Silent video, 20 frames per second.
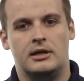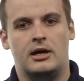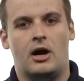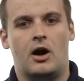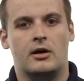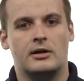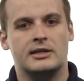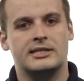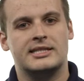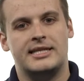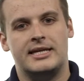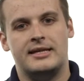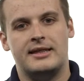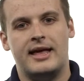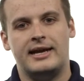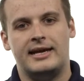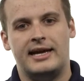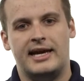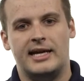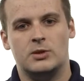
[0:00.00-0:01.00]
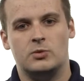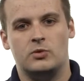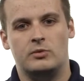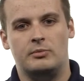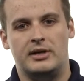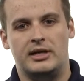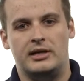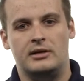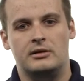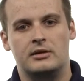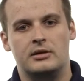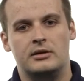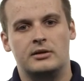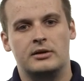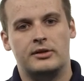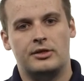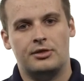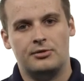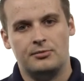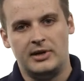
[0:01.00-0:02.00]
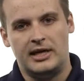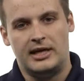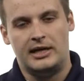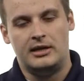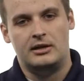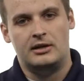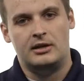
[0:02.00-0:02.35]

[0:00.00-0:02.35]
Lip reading: argc in that case would be 3.